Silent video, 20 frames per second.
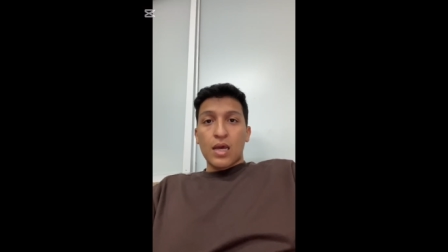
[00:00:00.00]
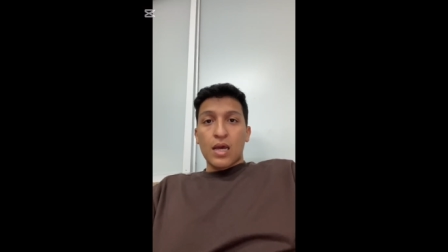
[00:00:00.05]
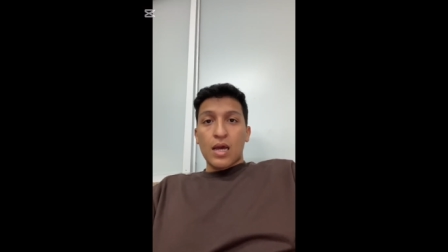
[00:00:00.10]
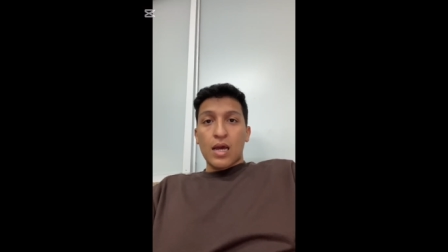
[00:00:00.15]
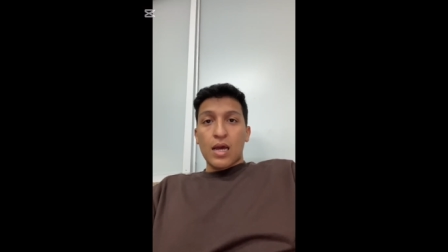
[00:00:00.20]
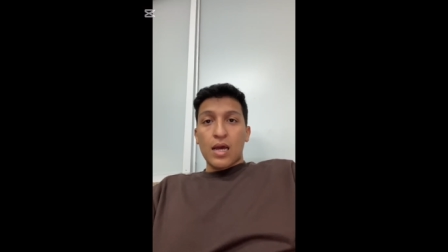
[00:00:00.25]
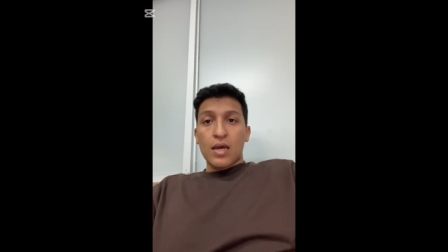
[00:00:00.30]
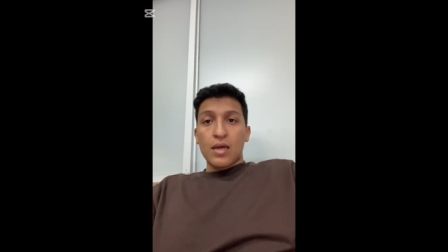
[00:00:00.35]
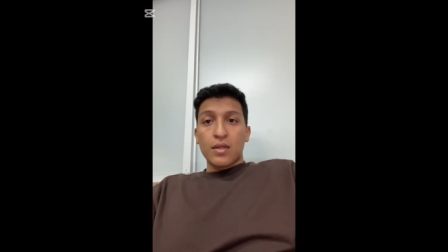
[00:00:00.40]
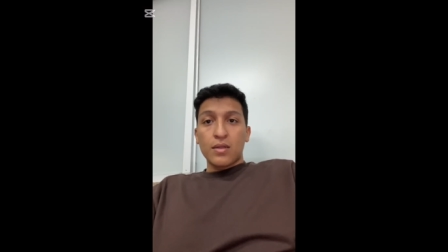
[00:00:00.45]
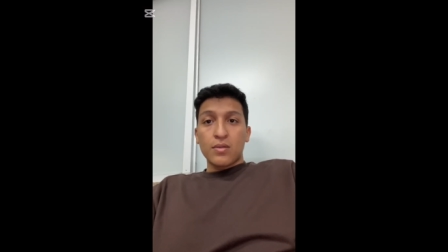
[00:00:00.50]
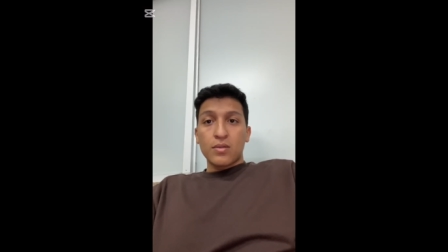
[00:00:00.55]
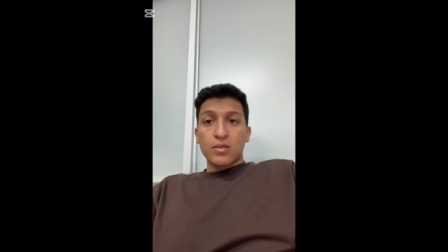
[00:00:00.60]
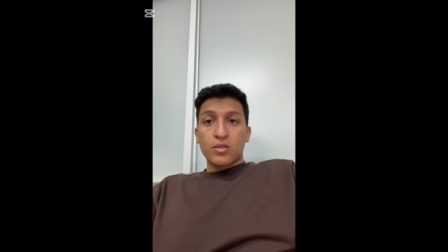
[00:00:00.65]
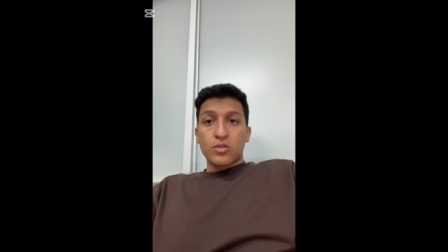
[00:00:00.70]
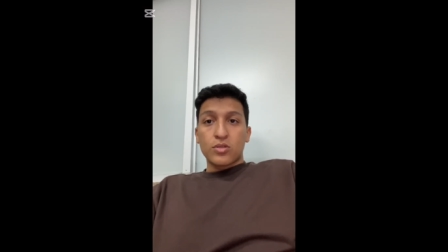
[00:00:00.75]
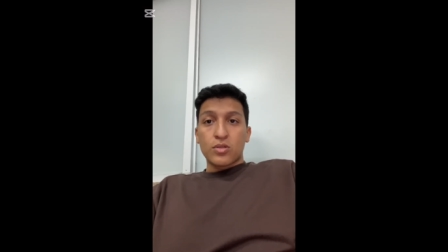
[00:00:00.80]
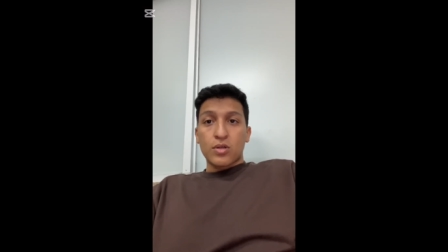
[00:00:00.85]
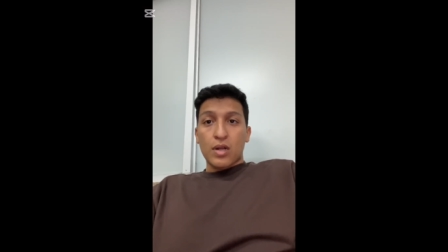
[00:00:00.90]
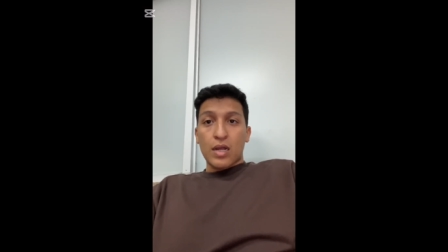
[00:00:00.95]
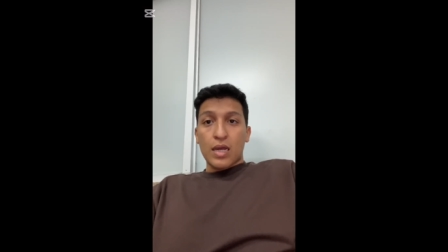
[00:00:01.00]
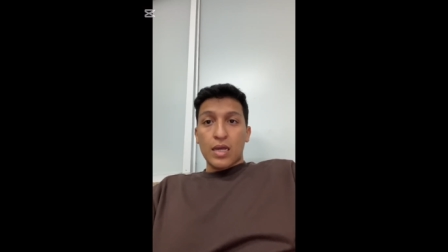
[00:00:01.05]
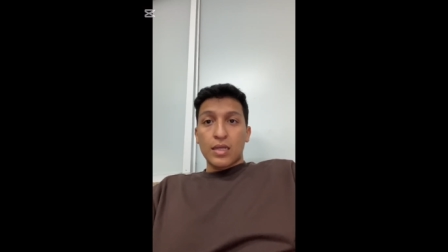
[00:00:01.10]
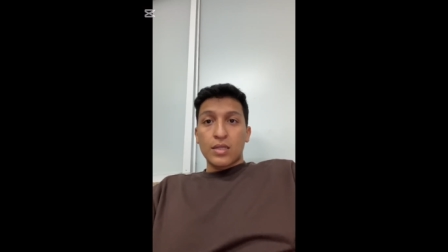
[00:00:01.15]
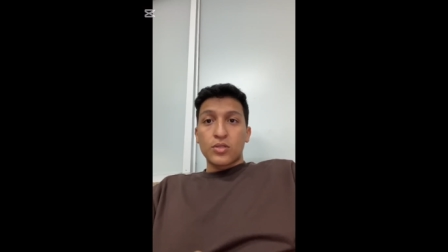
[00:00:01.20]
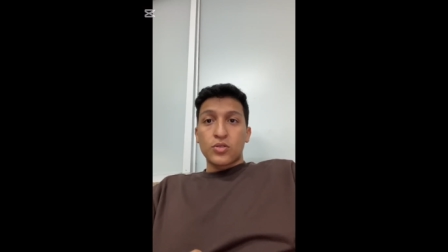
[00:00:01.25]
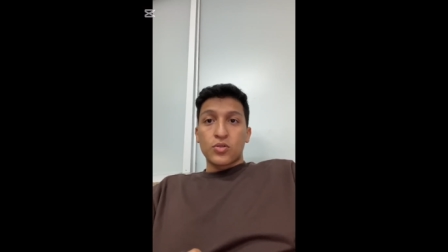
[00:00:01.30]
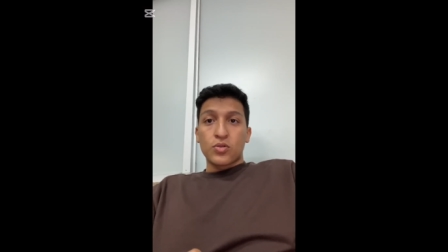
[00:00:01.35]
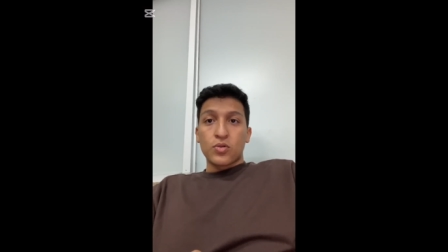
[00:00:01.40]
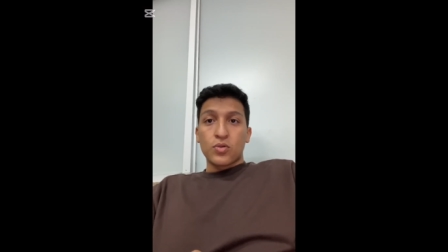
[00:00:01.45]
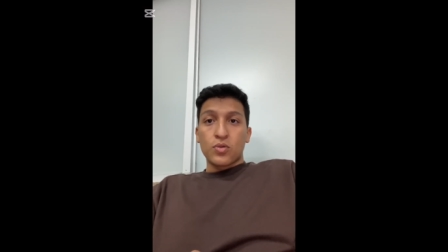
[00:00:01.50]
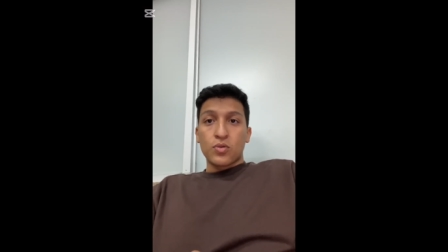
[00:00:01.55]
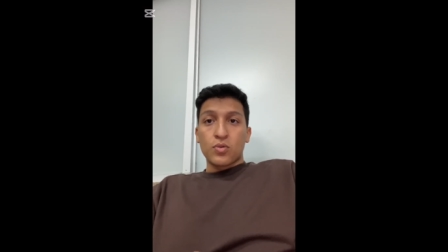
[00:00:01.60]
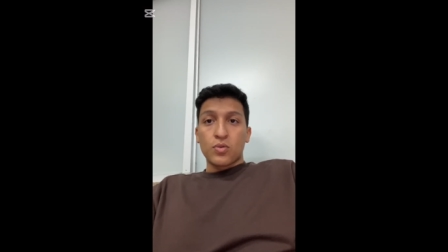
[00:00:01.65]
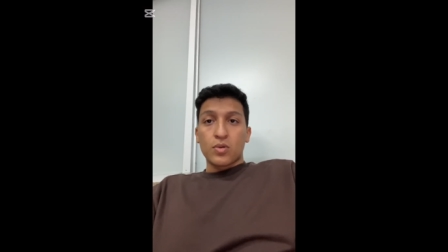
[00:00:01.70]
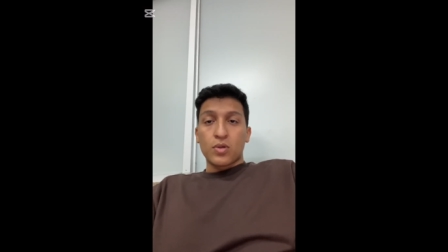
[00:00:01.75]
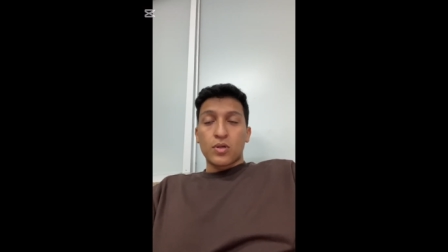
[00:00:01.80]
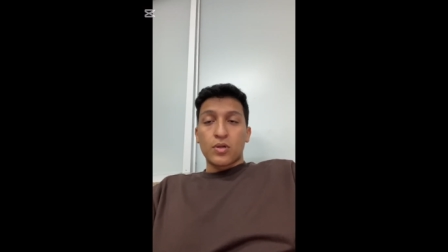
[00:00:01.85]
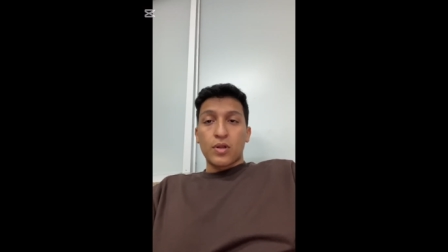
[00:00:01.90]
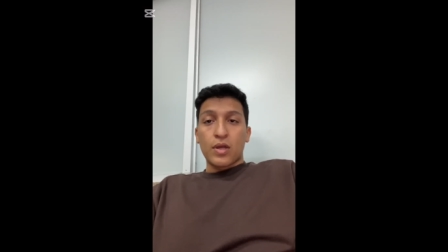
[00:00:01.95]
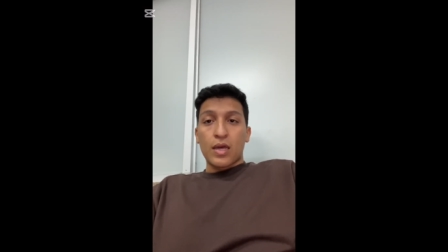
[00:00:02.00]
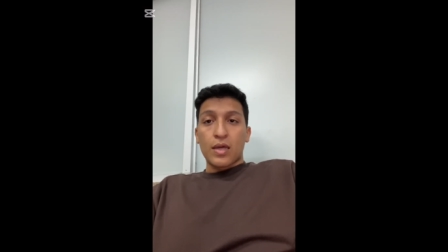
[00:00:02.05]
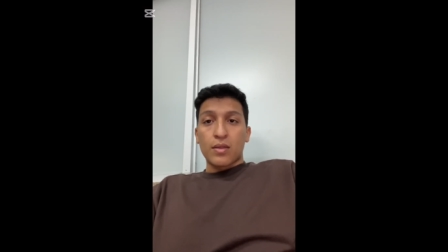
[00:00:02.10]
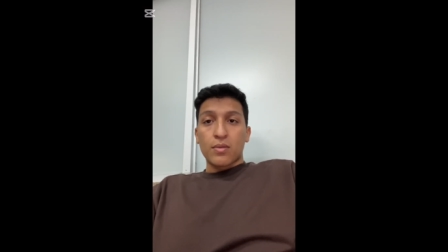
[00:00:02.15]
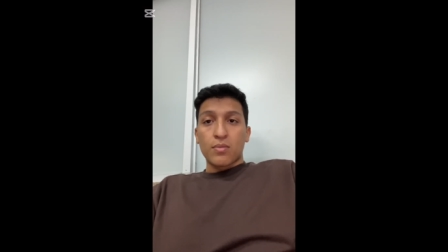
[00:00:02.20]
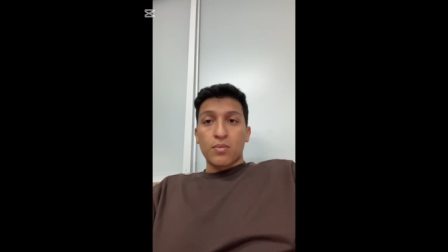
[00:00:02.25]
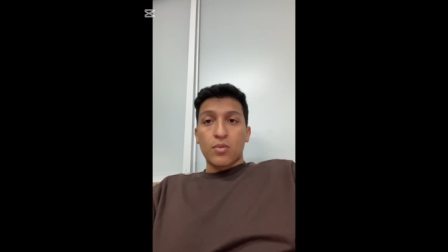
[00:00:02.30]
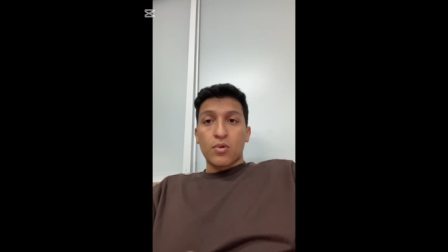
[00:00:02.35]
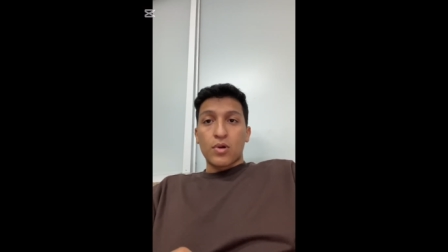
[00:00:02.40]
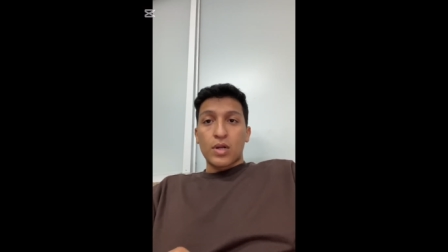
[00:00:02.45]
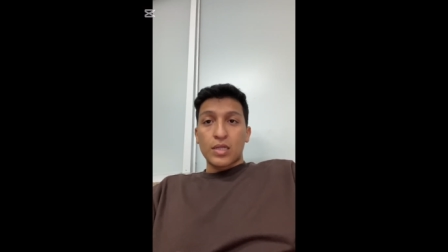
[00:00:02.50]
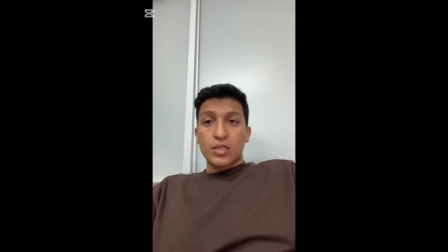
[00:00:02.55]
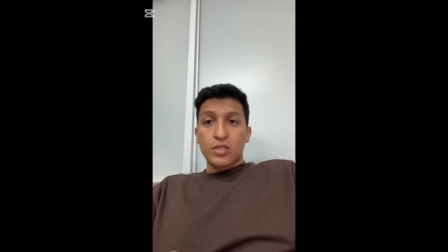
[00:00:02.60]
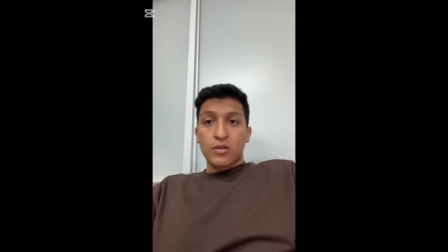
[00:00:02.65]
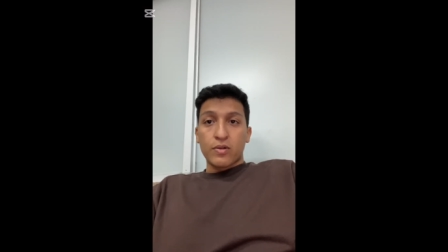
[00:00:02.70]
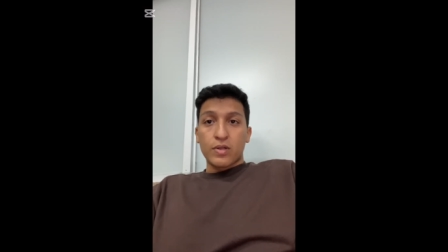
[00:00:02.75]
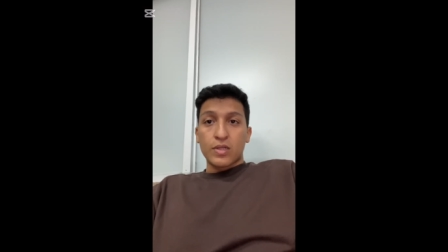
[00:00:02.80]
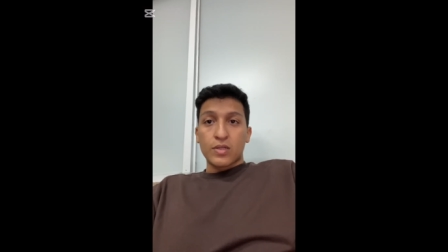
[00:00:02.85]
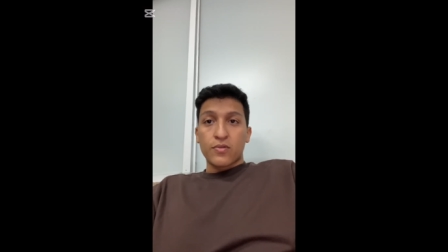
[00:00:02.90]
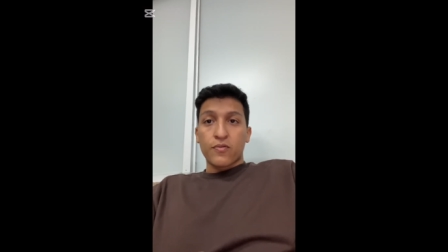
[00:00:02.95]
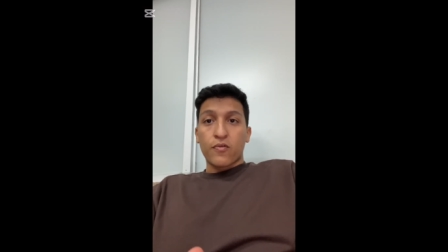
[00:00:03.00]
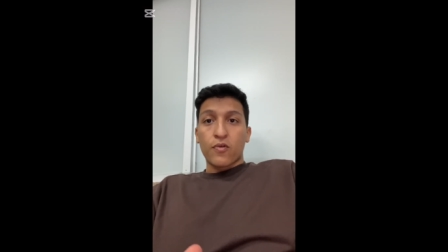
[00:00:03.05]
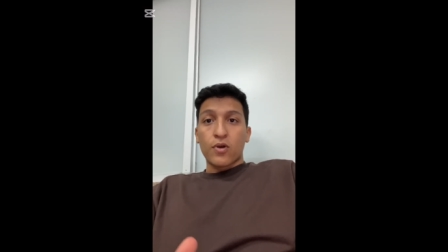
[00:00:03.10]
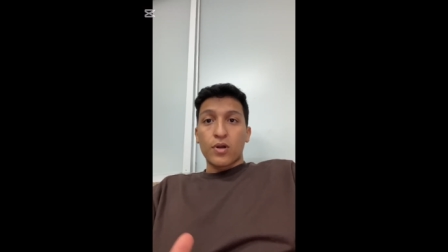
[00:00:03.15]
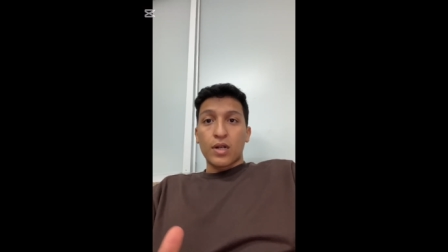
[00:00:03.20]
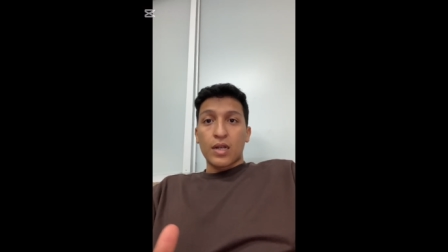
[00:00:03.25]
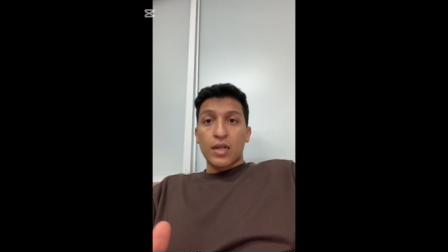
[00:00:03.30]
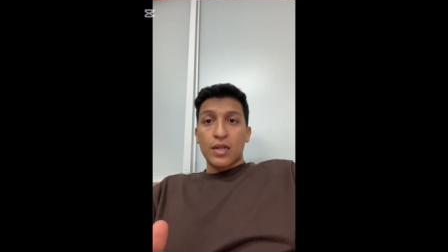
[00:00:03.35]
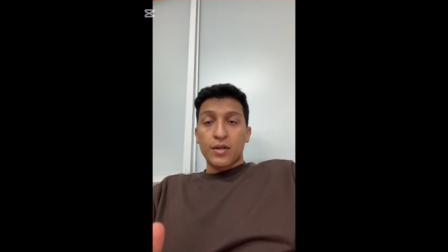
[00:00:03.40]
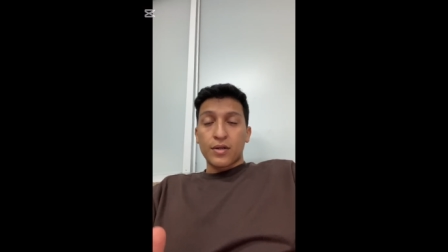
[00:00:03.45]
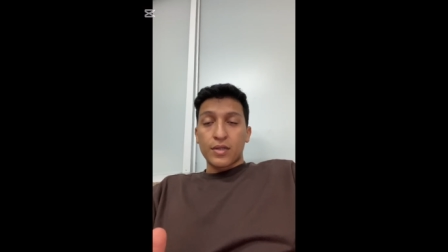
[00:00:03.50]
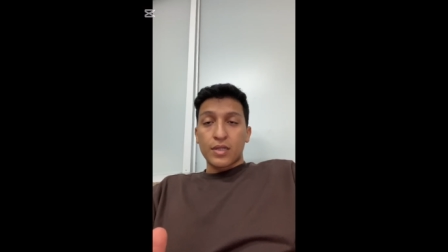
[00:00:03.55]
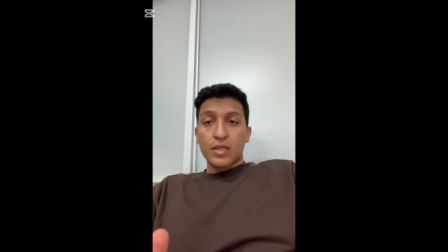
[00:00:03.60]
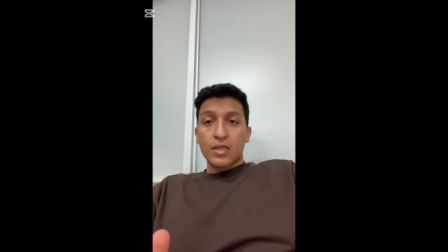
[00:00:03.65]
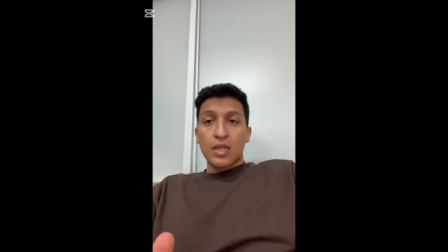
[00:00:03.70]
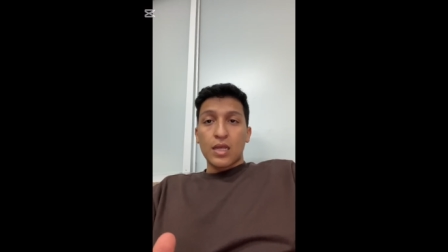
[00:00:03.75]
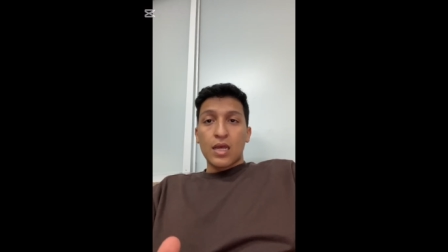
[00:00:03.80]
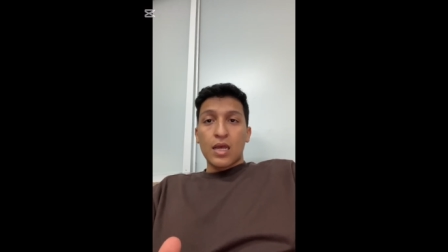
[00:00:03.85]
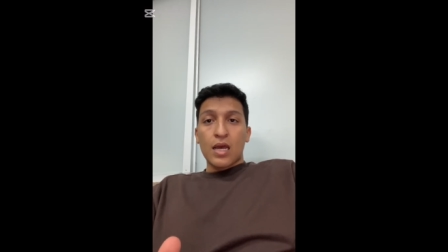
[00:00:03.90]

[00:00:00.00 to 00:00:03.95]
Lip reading: and try to create more activities for learning